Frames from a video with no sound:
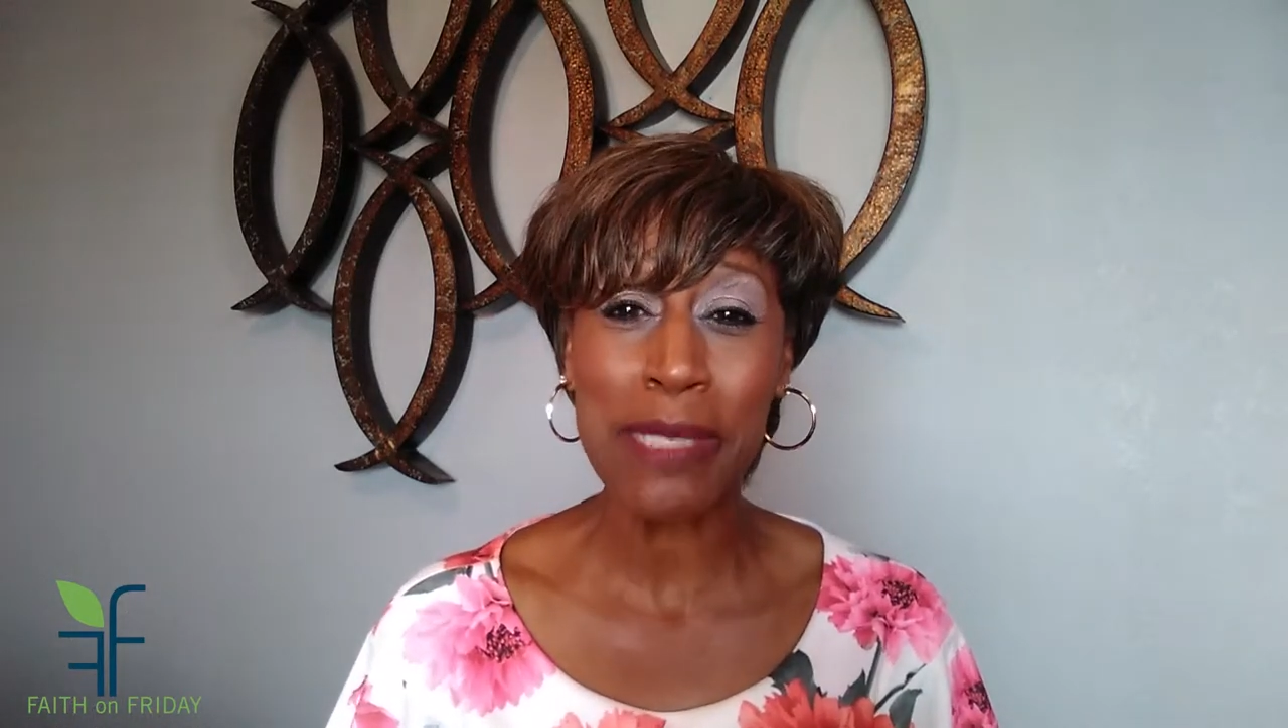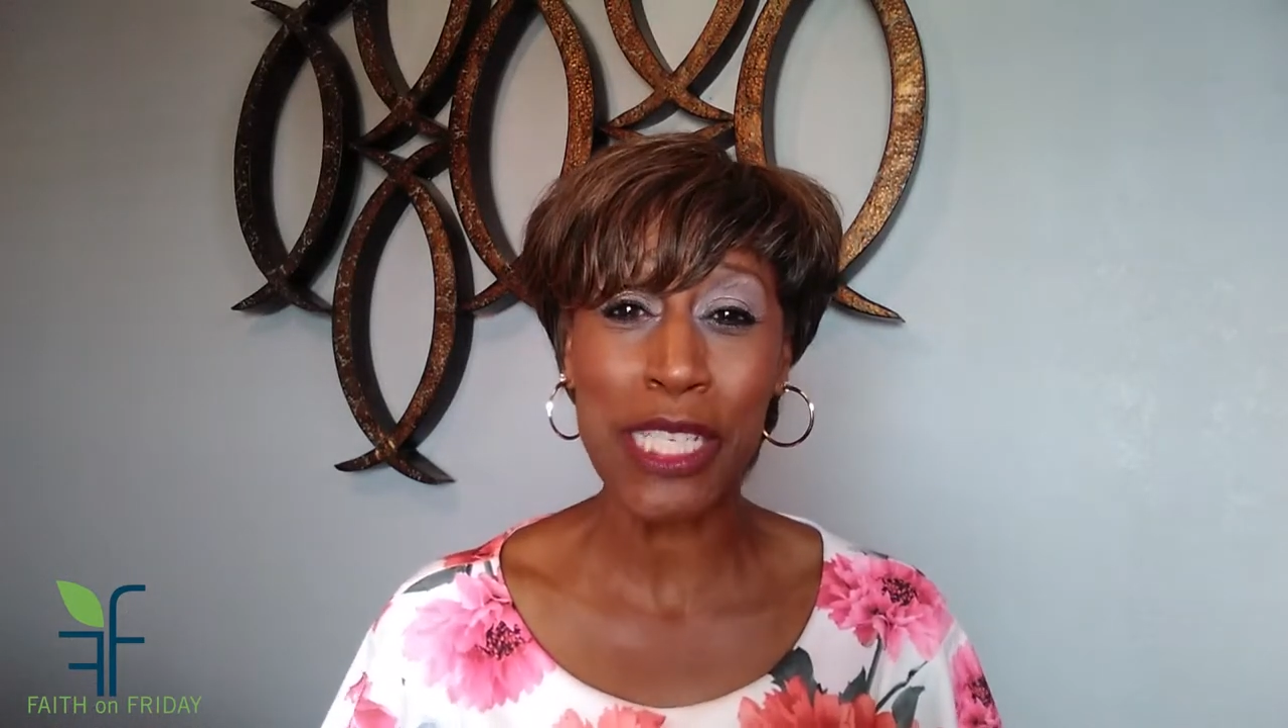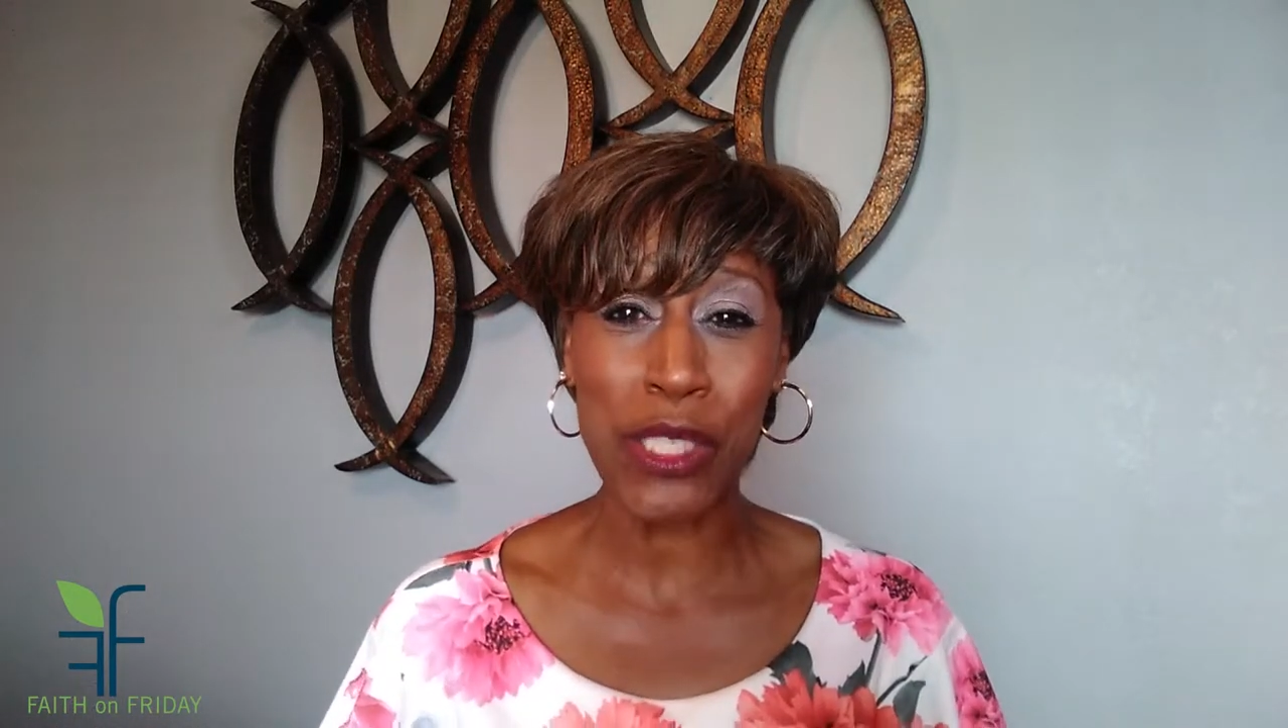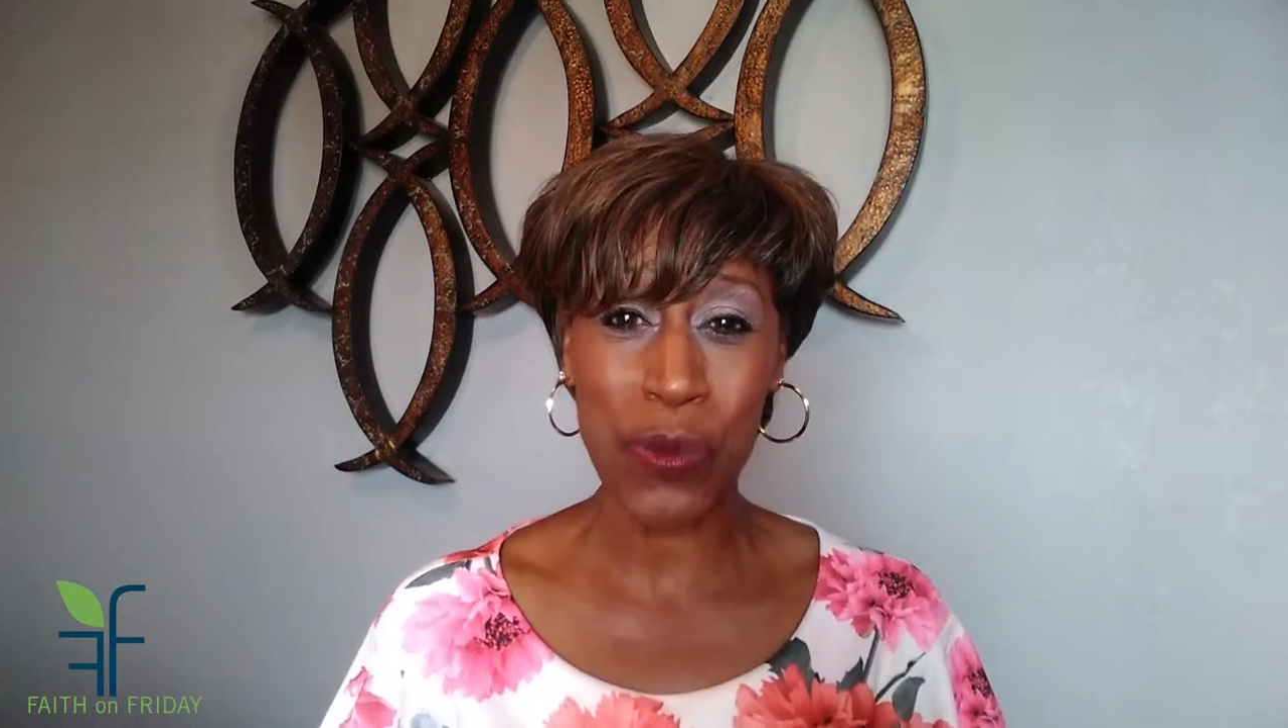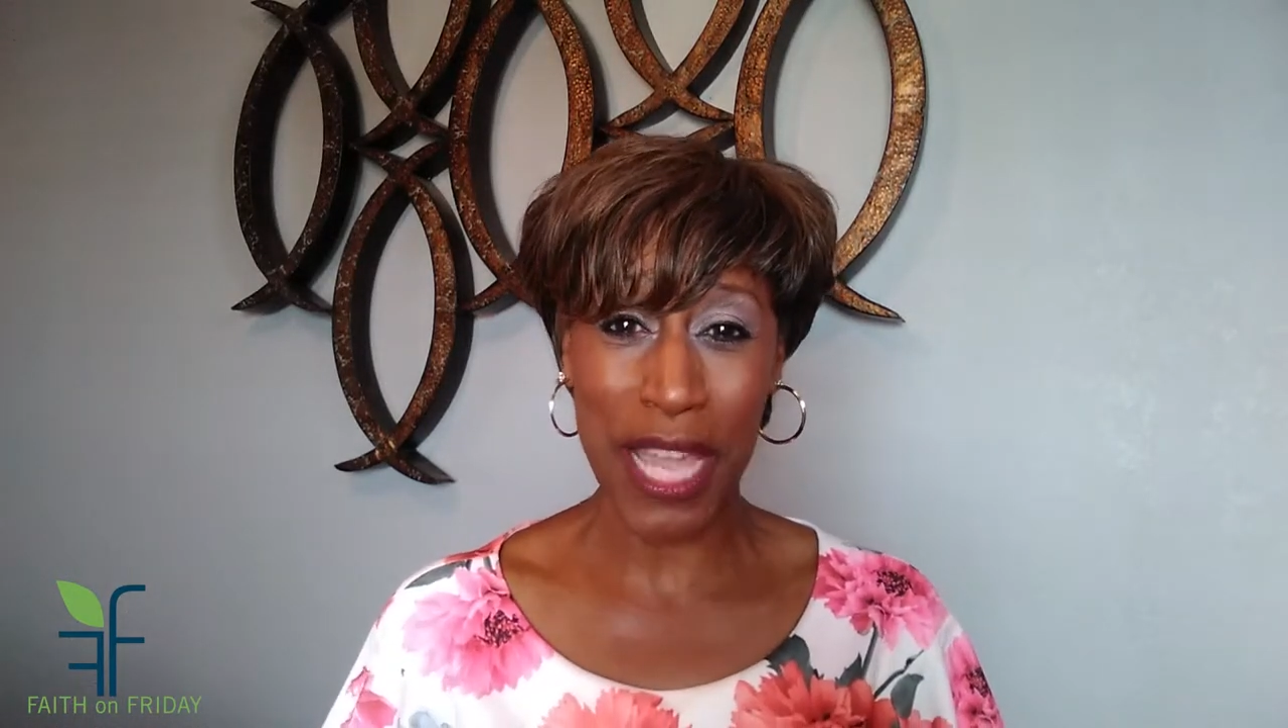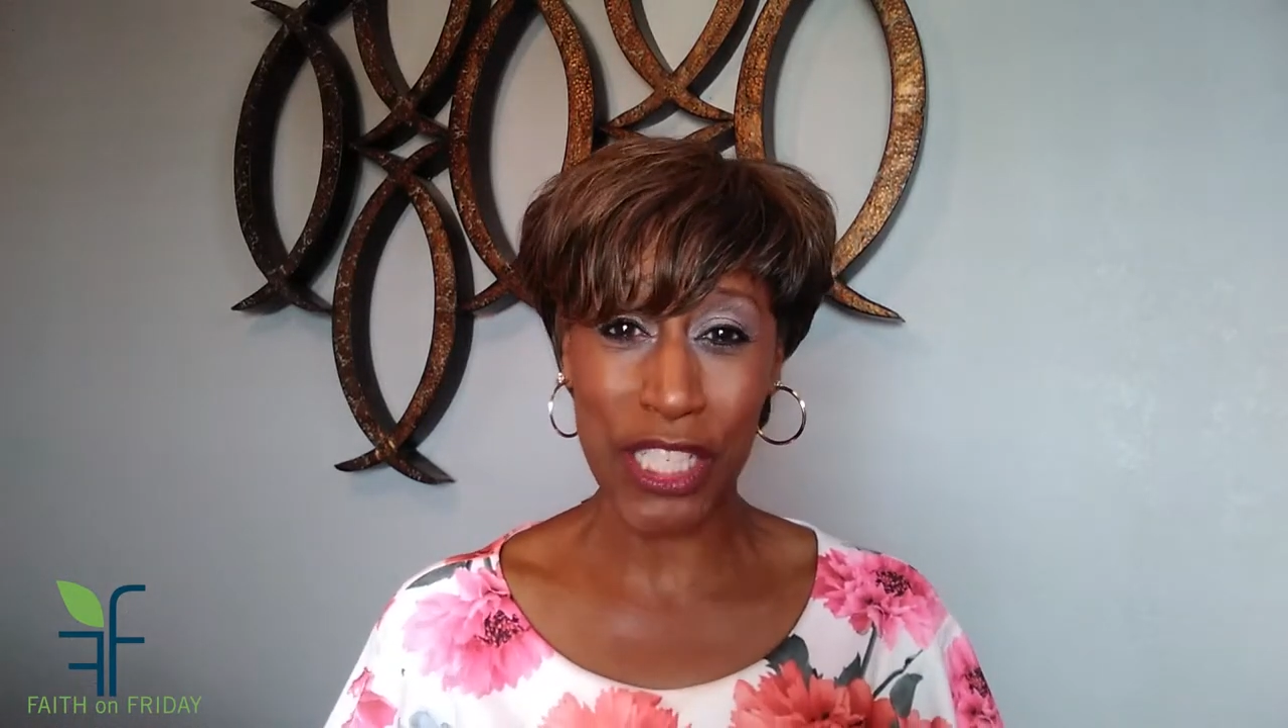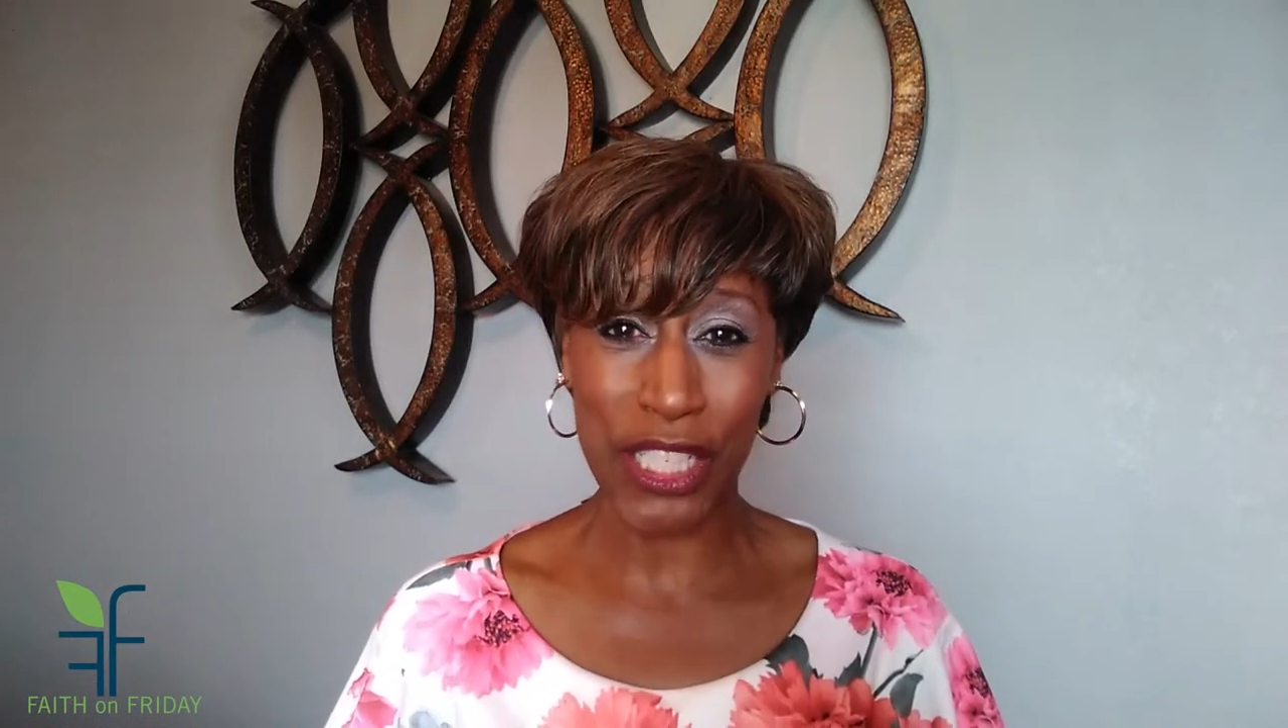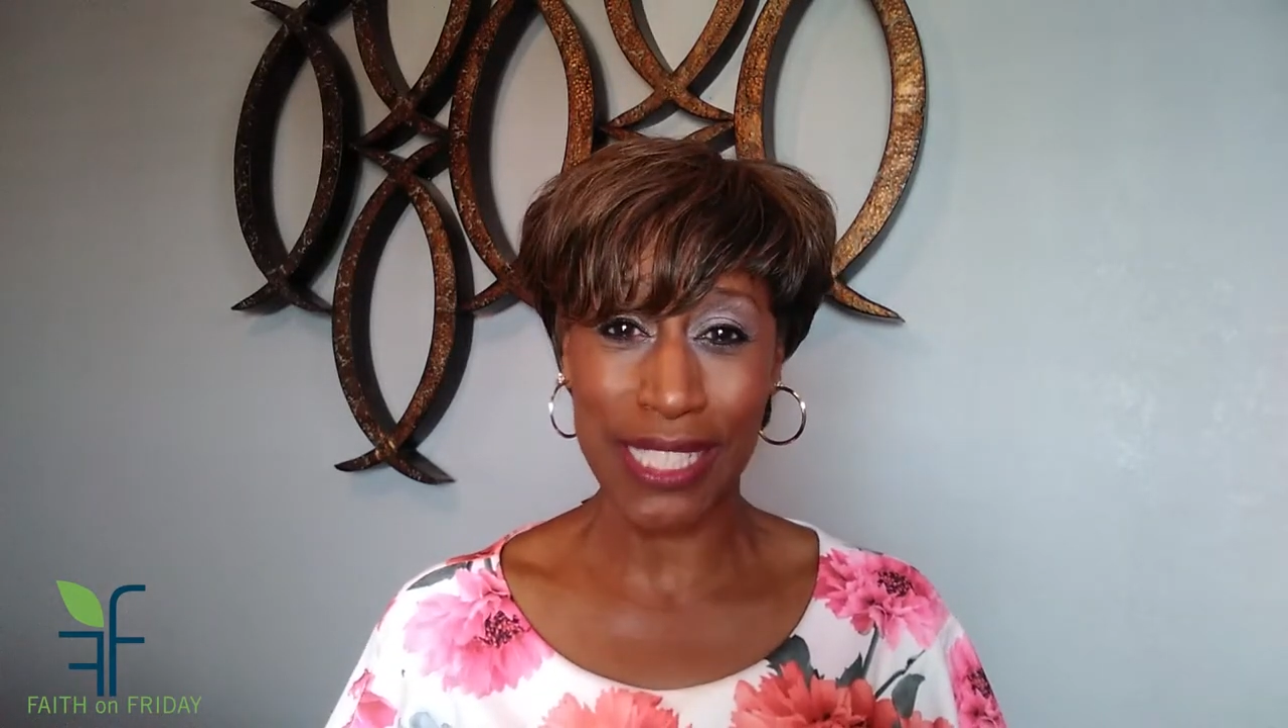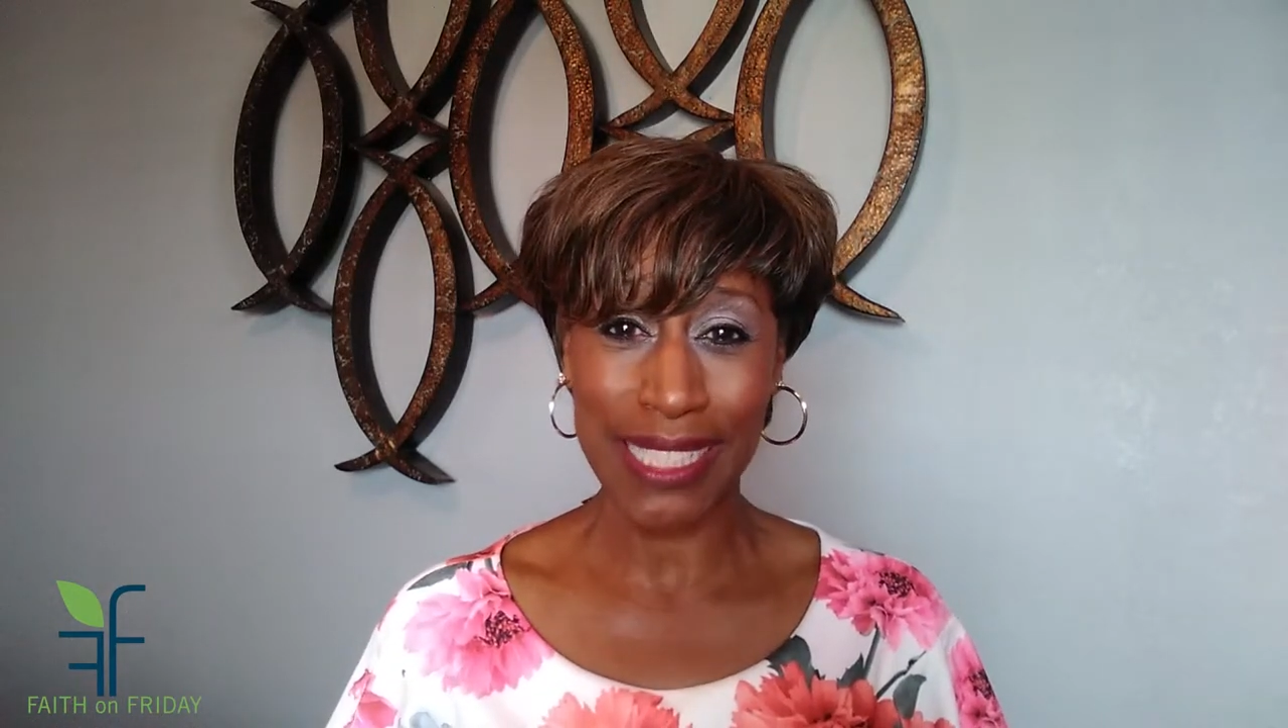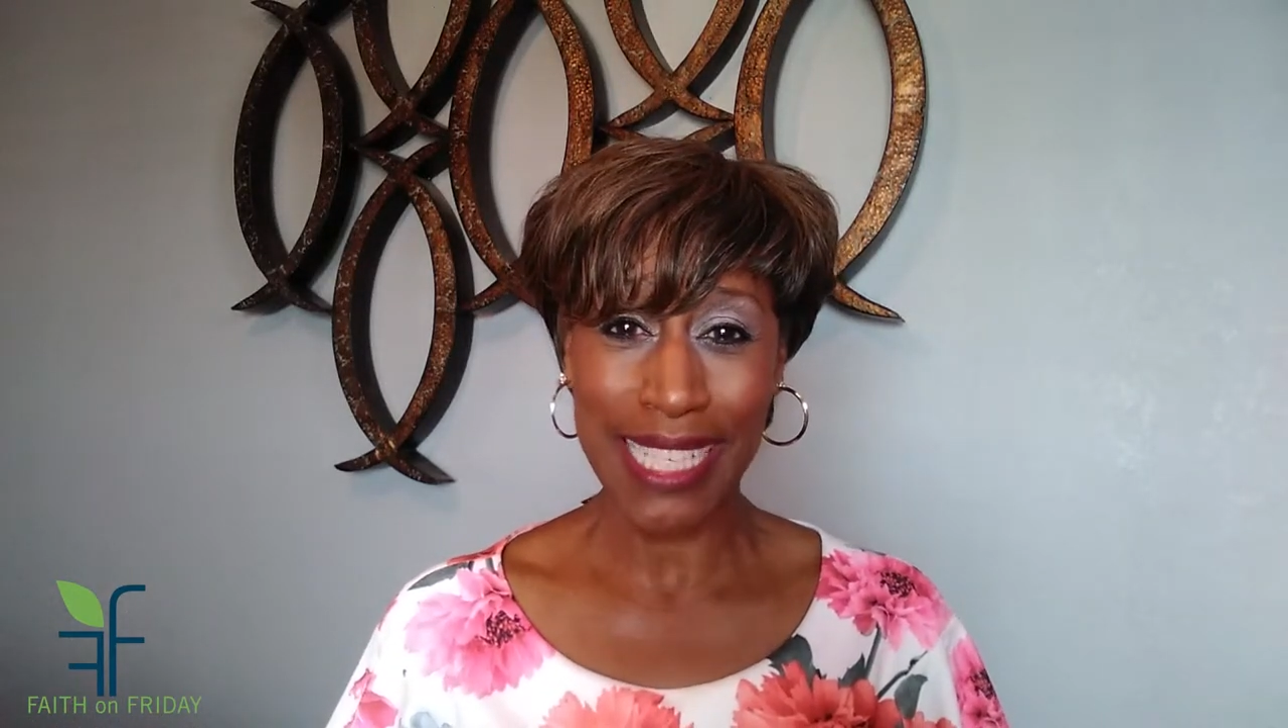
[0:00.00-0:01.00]

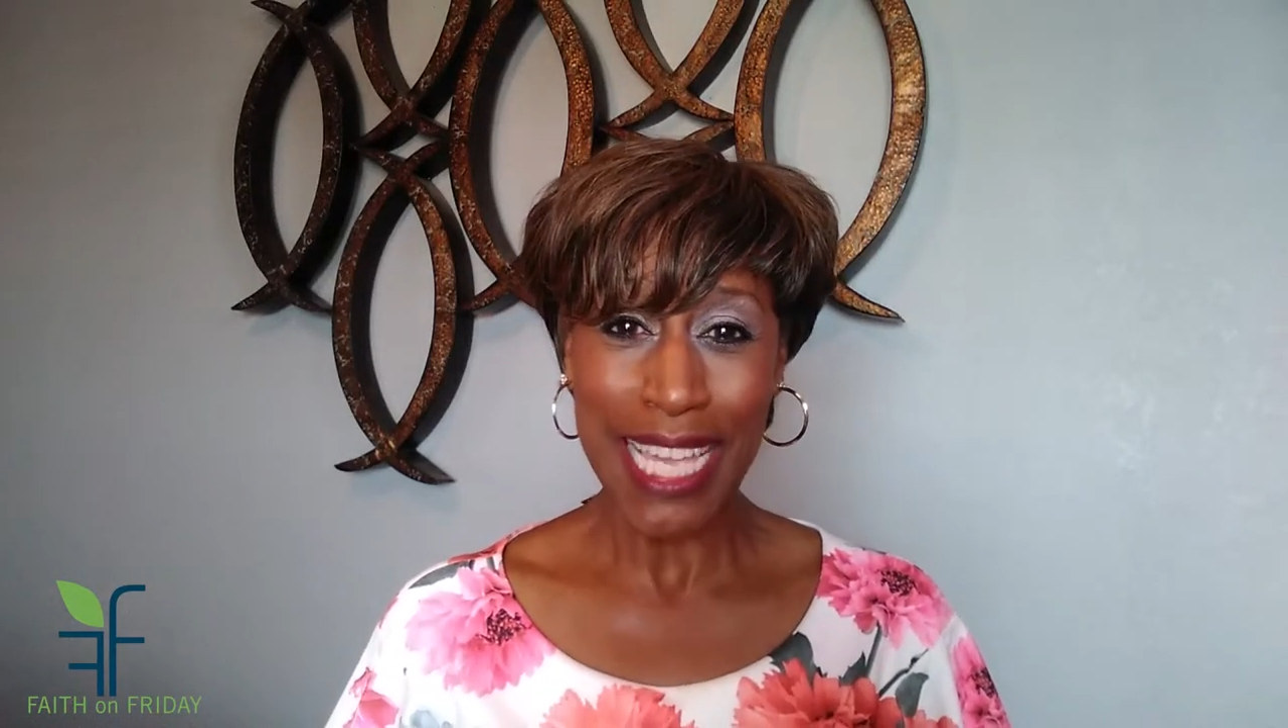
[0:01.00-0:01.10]
situation.